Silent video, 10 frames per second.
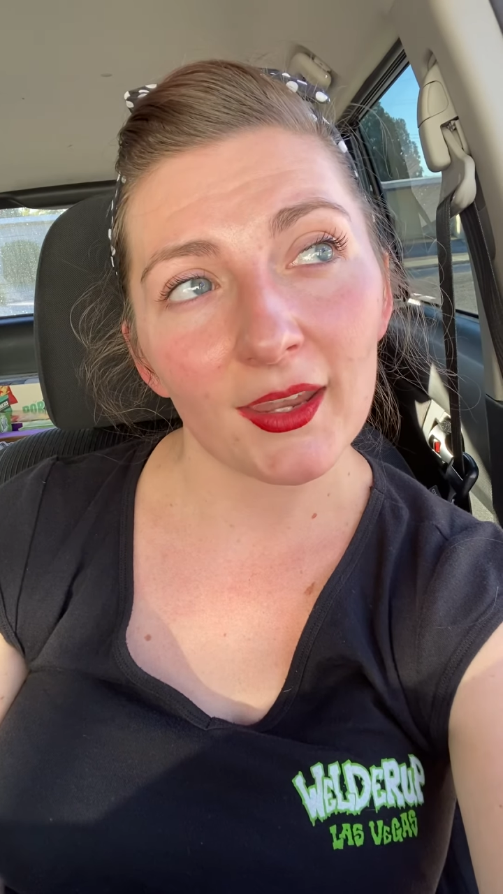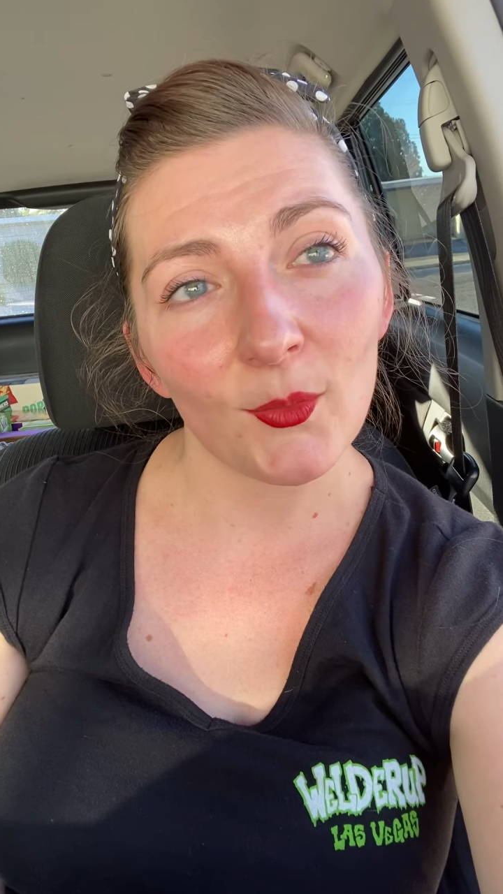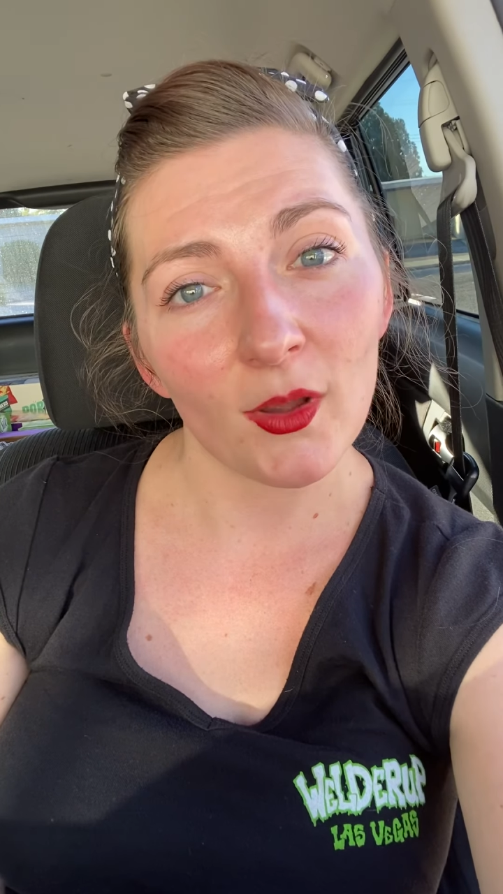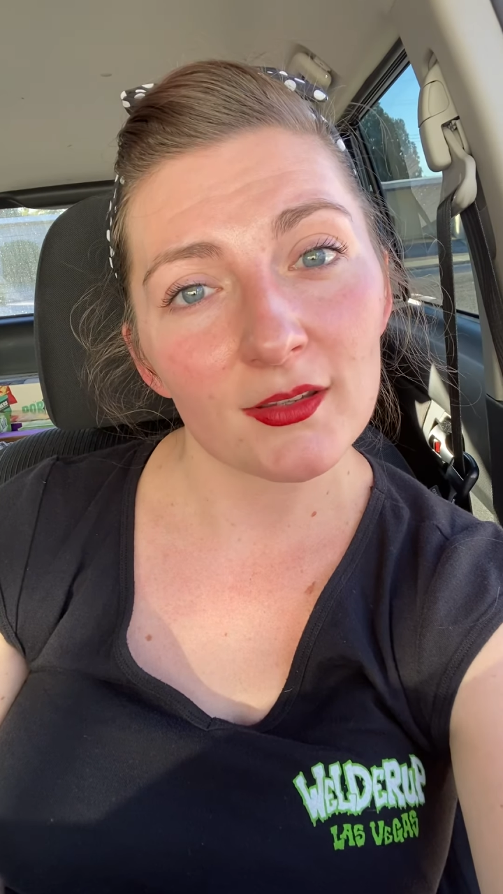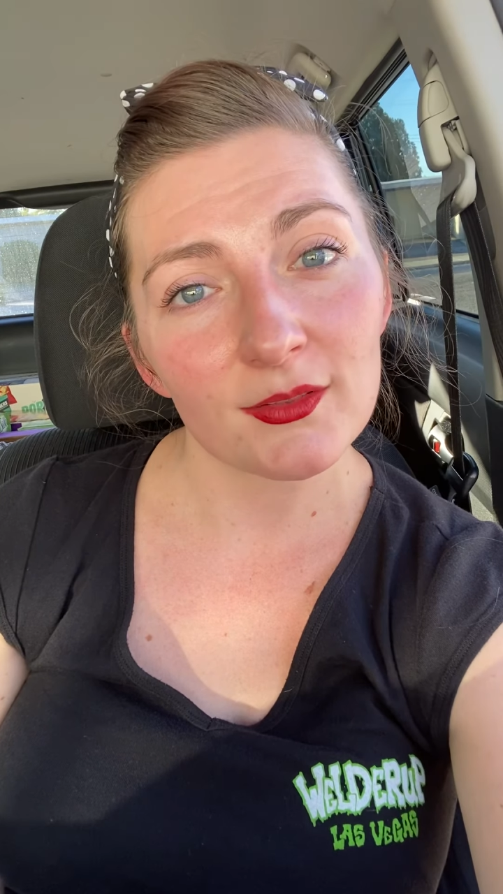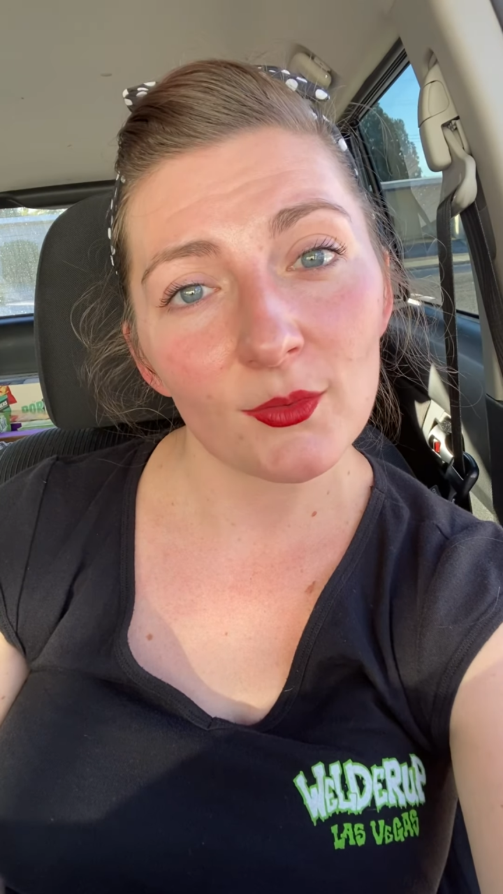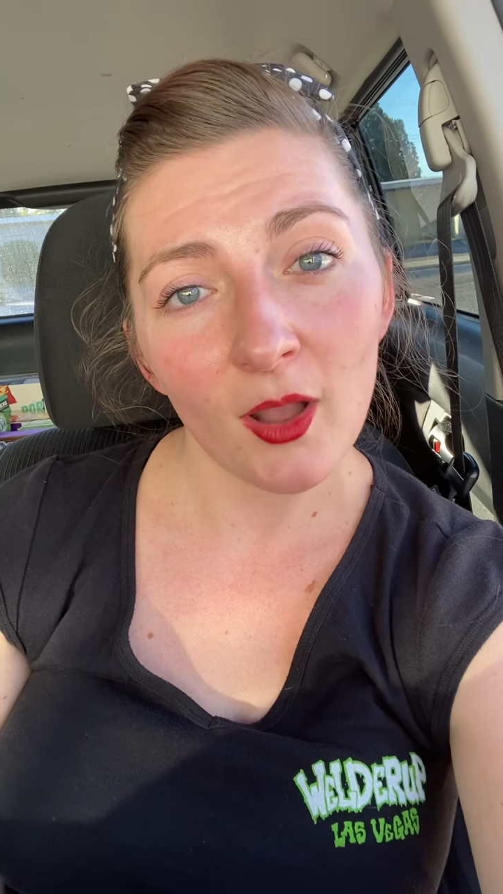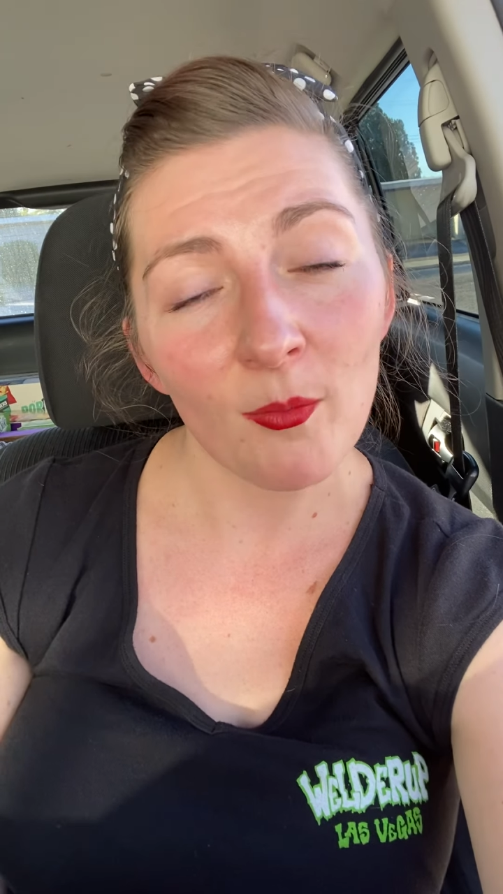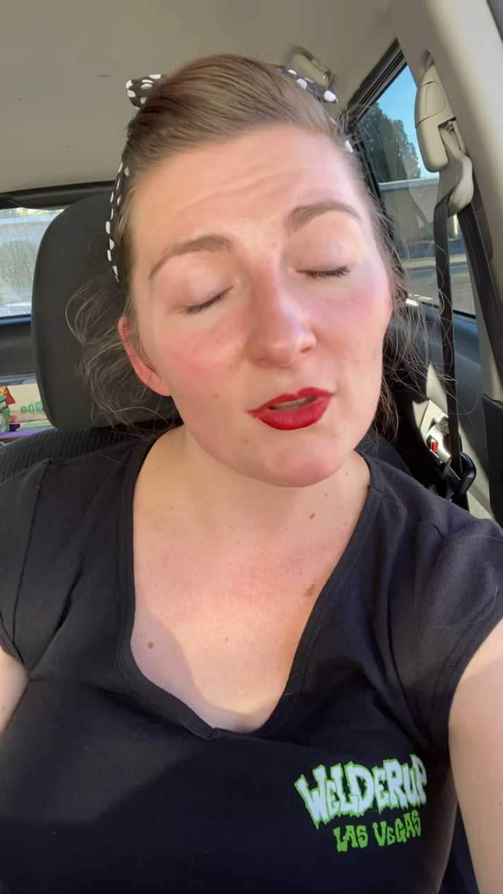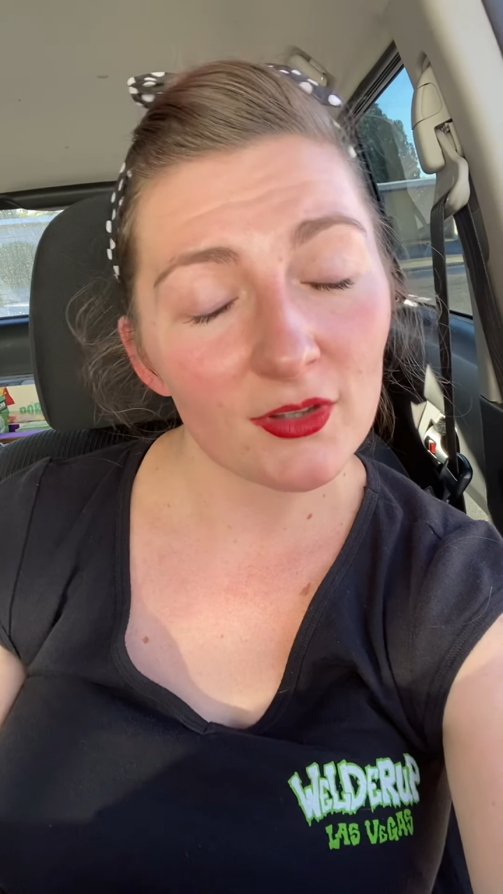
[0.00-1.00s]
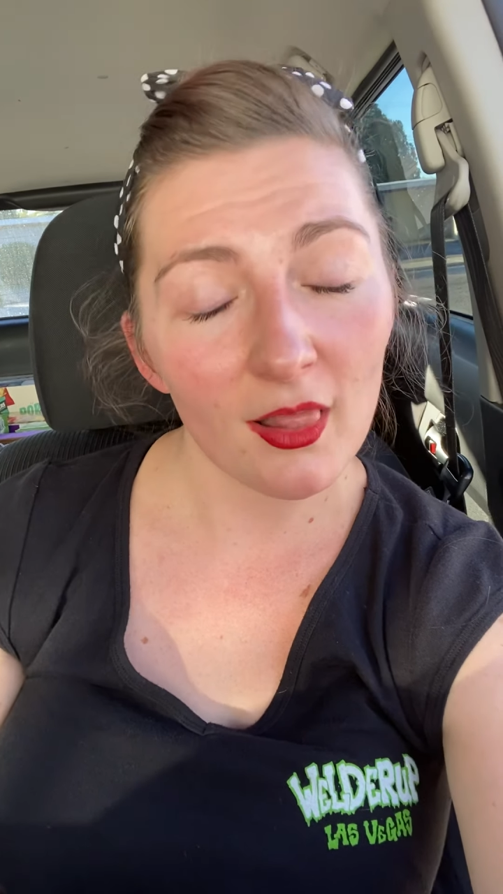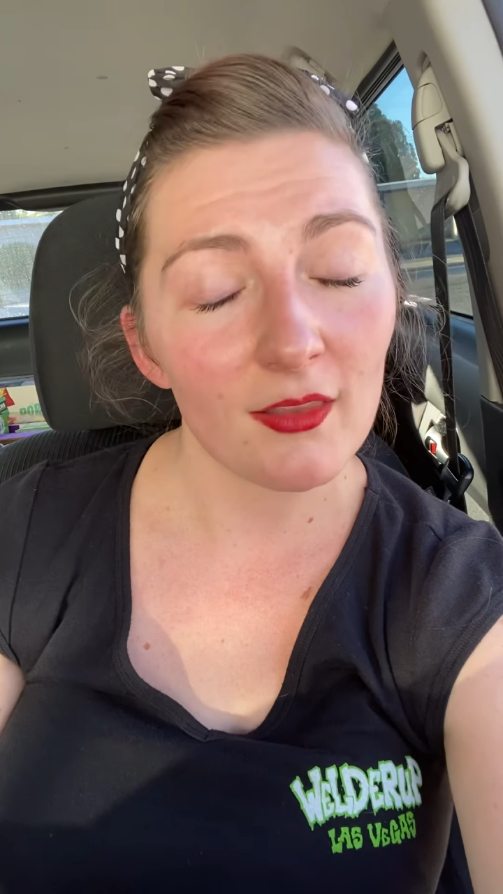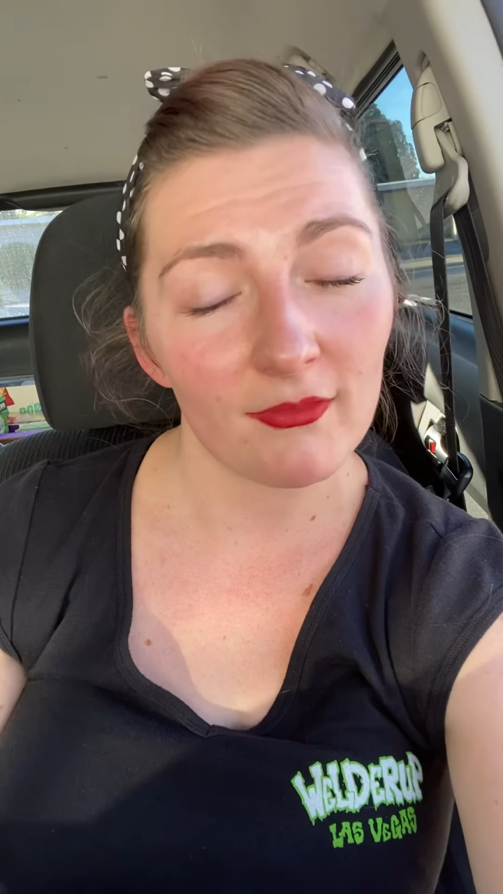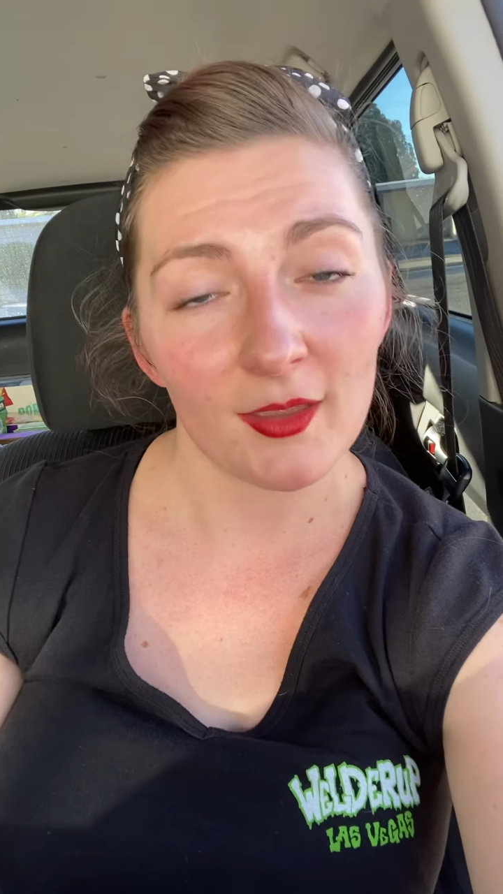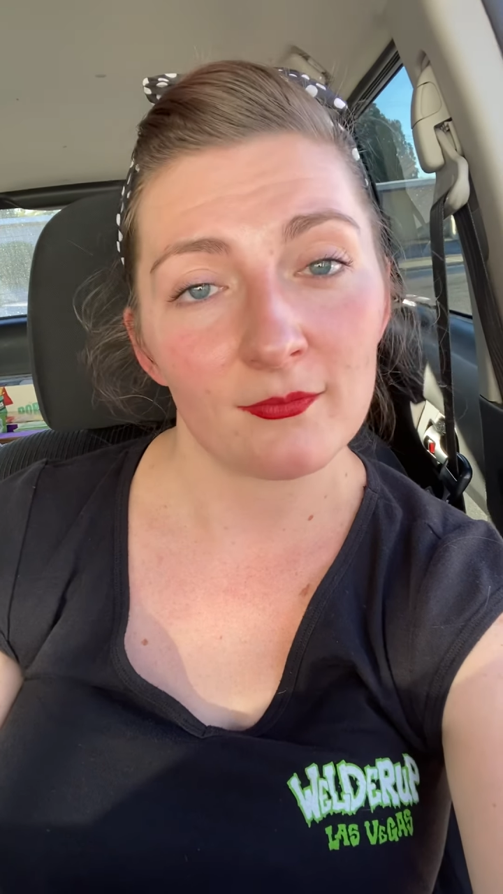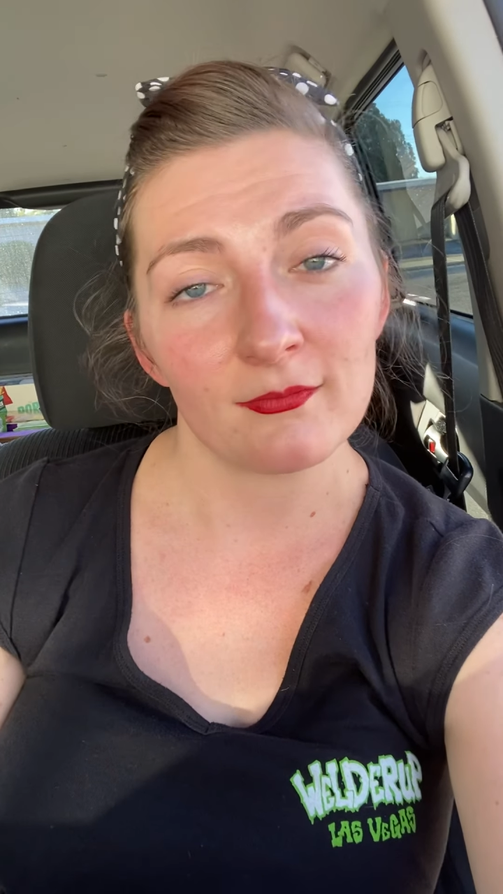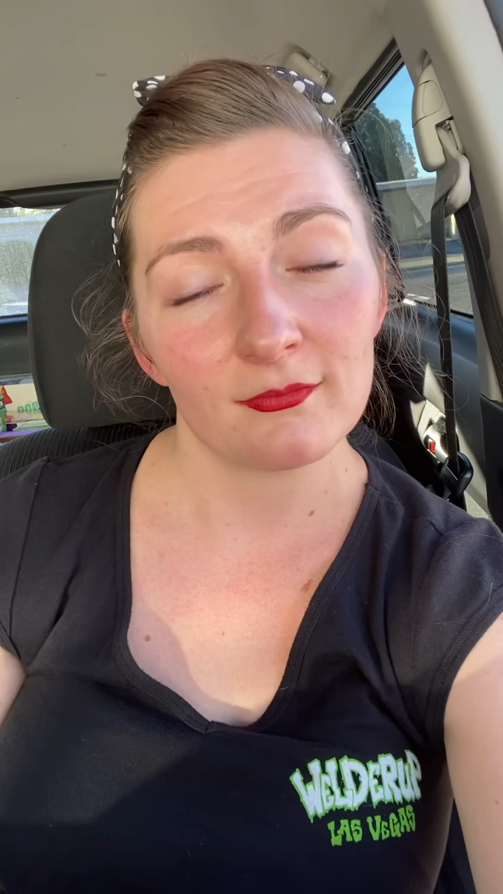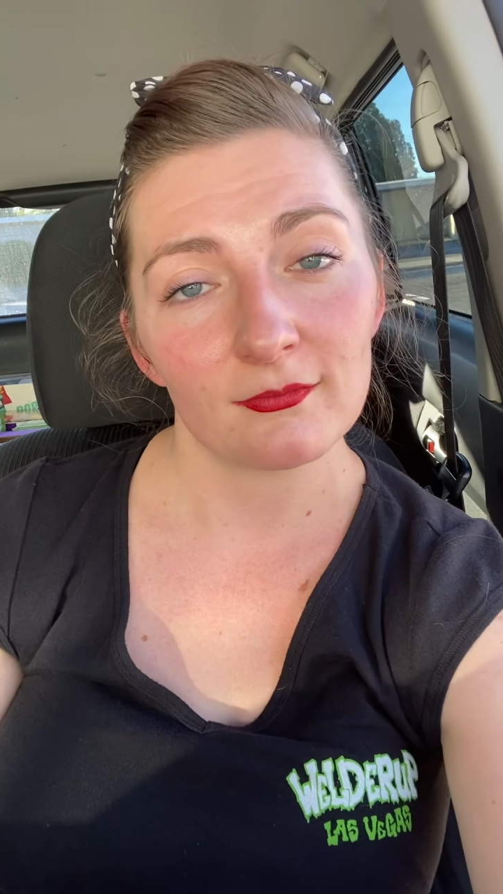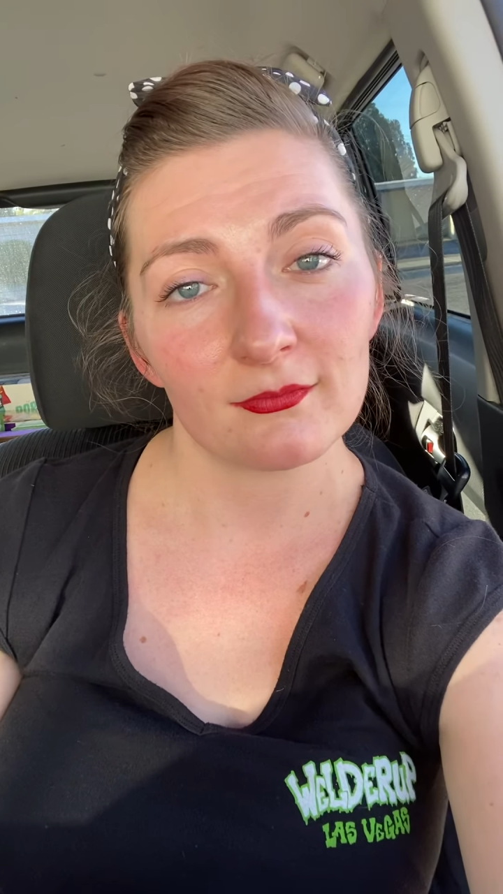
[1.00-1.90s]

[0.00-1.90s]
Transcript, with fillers: want to accomplish all of them.